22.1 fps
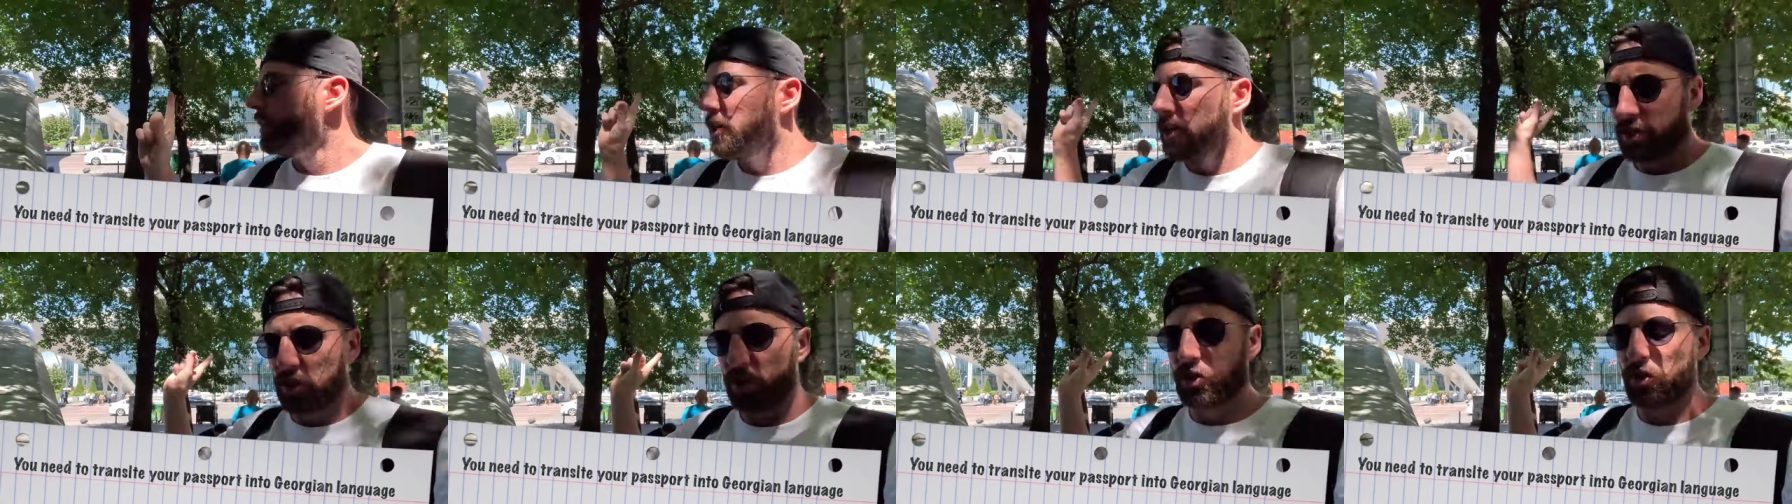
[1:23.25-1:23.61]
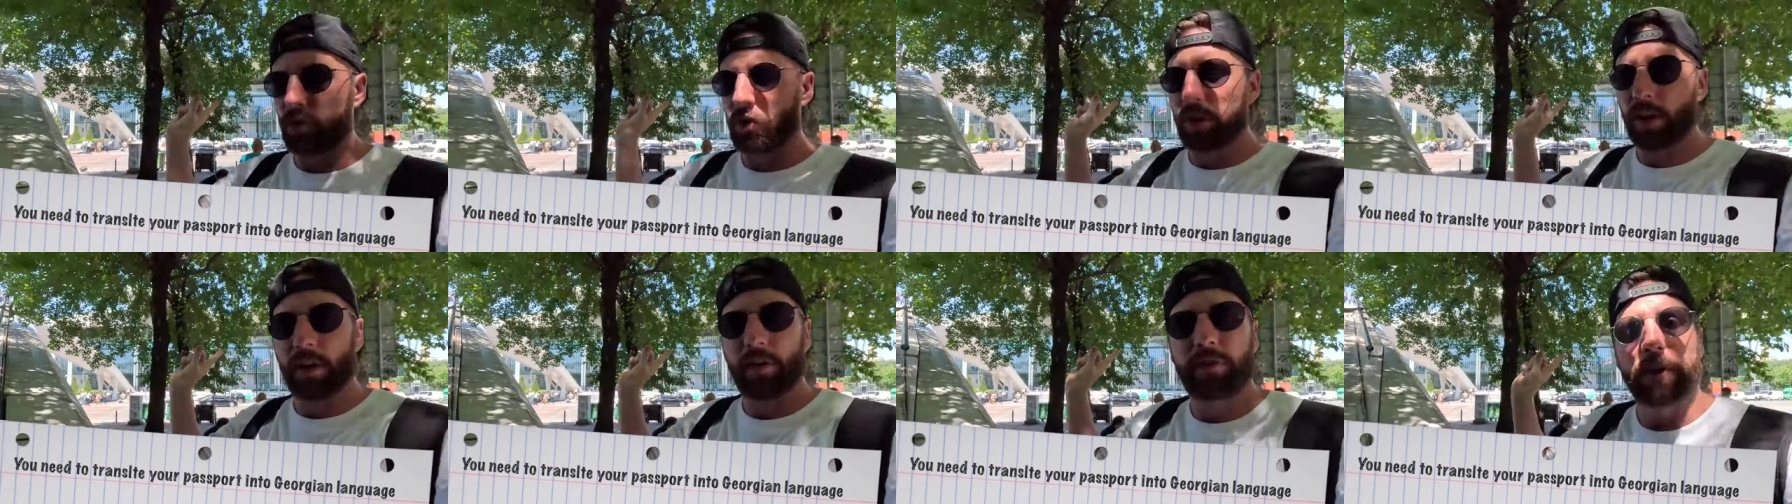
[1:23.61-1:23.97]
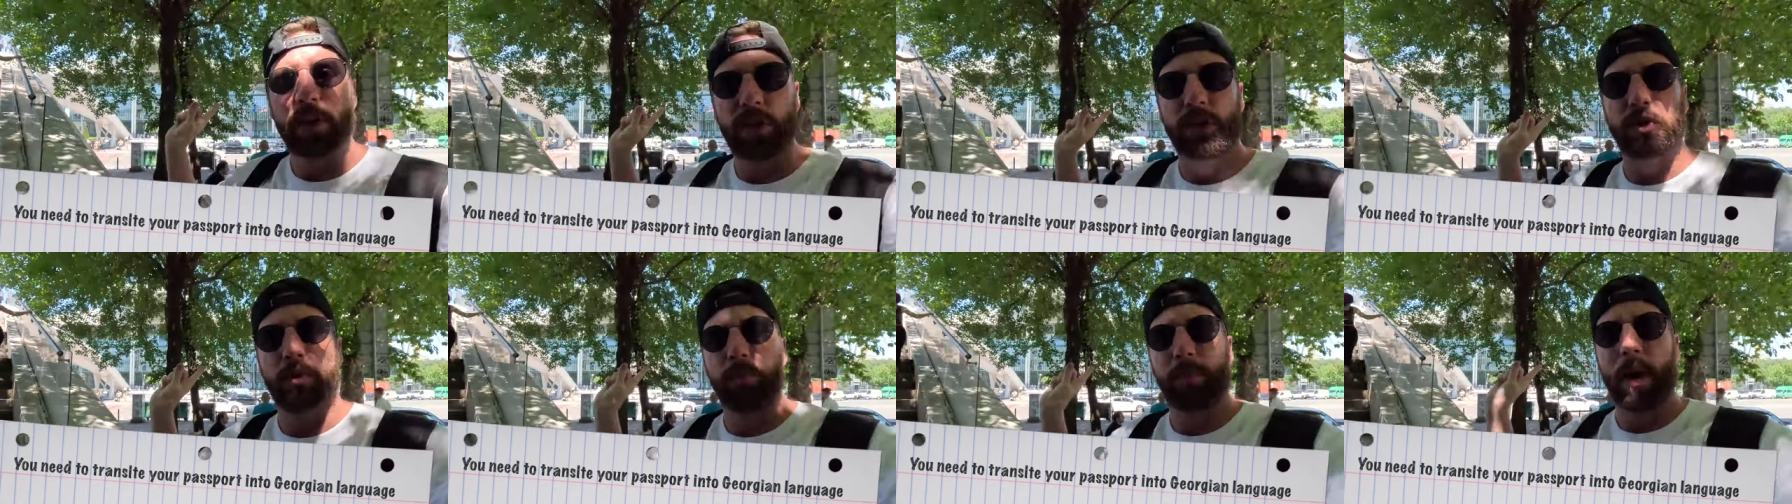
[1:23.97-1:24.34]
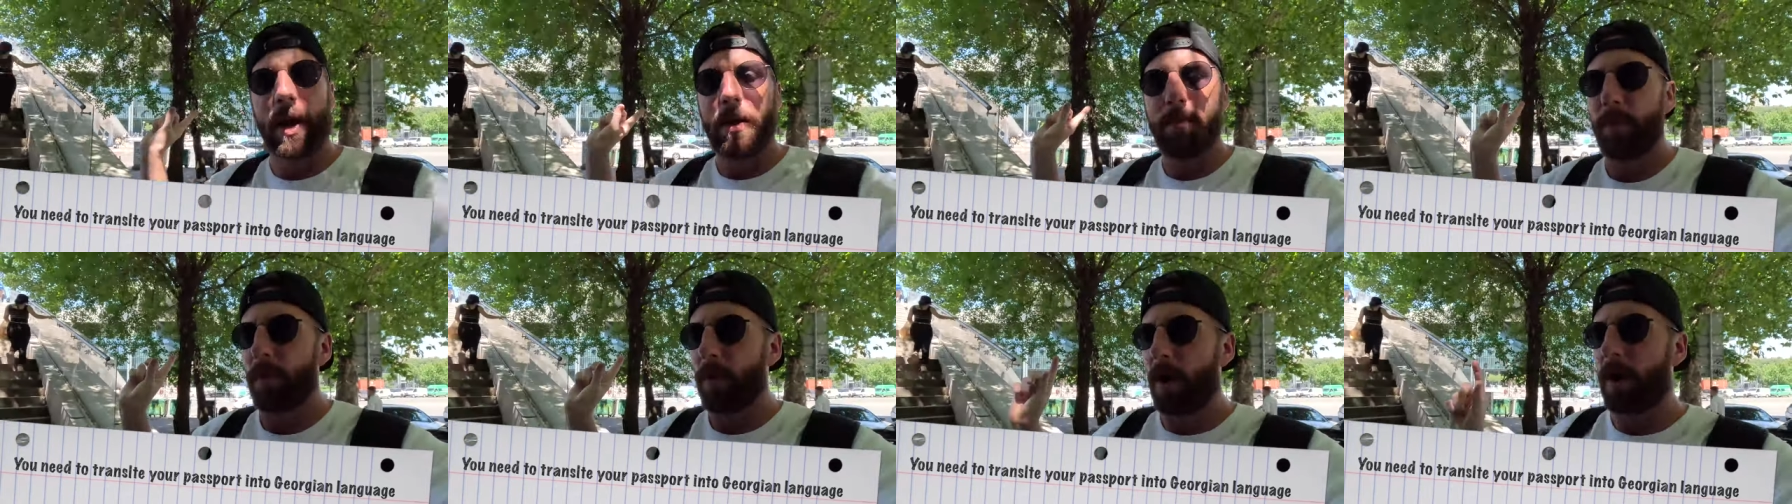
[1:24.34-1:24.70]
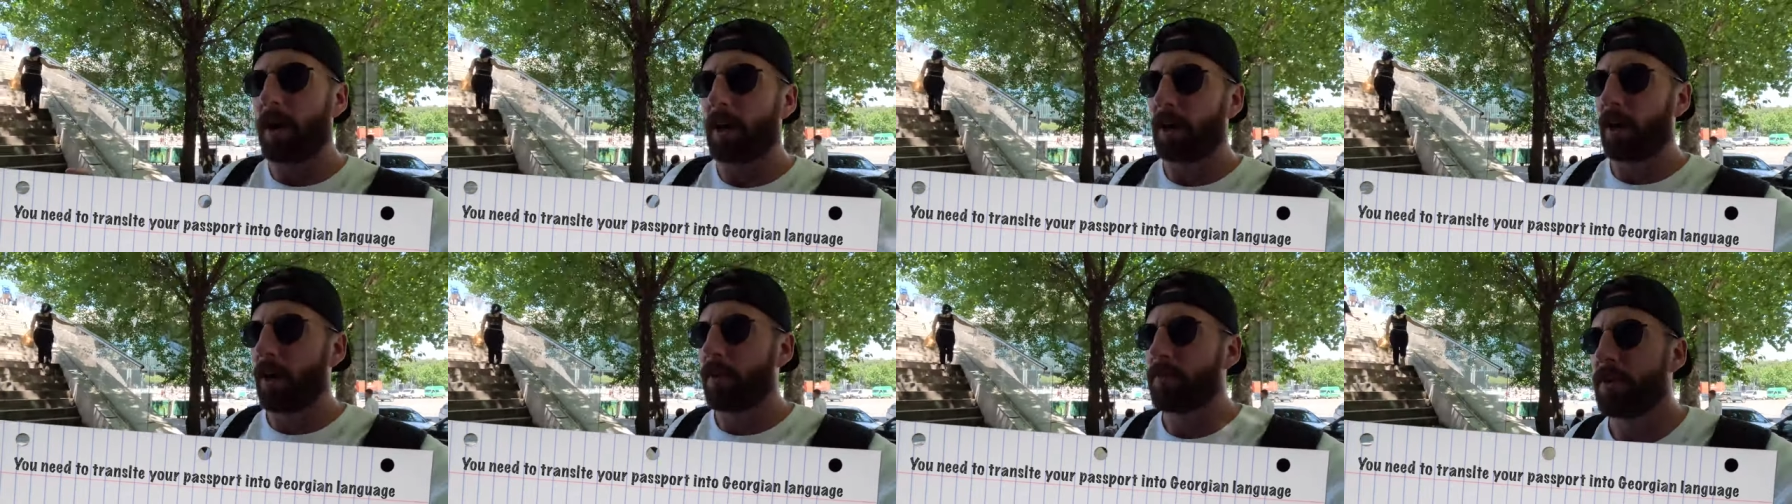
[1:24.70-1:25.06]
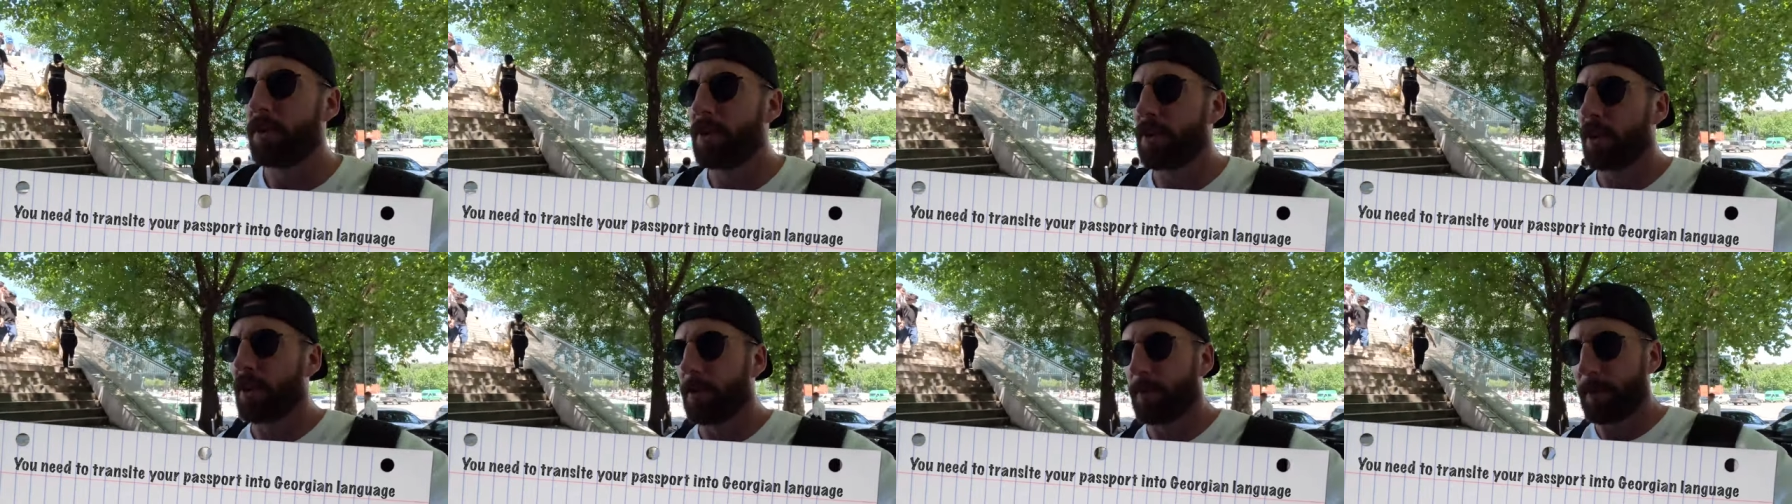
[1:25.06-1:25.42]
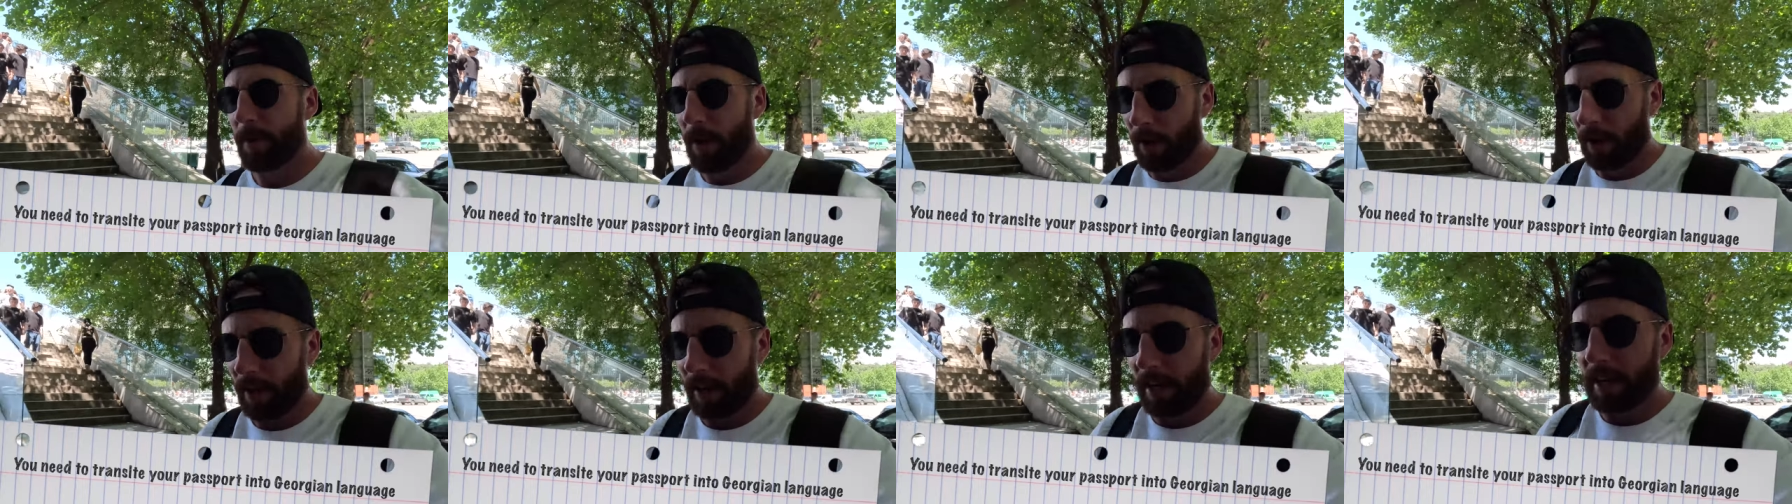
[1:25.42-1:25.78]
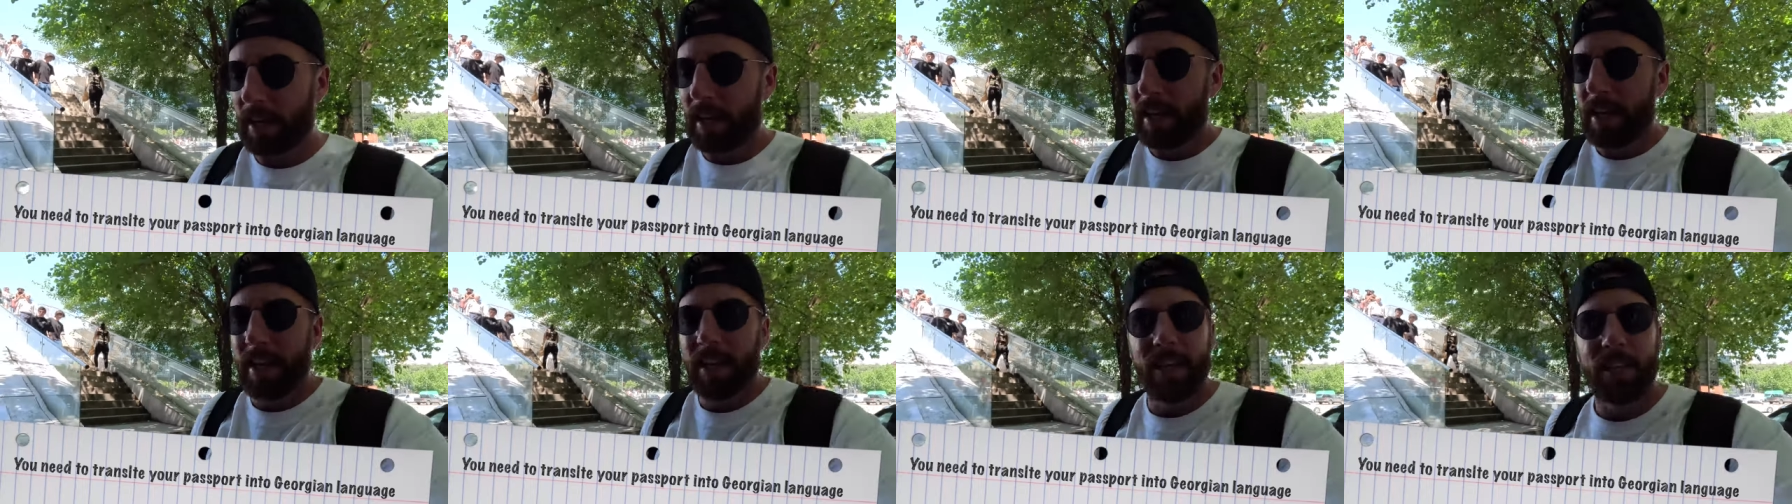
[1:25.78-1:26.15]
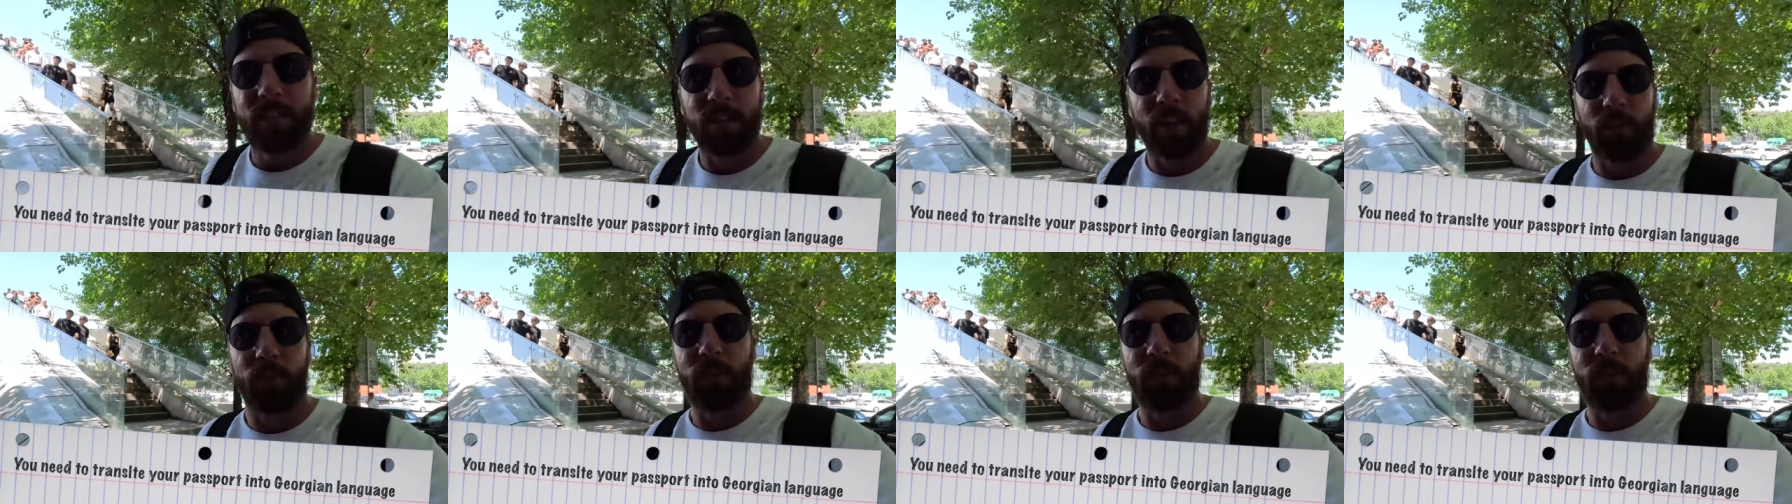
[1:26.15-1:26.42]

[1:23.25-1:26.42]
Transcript: to do the official paperwork over in the other building. So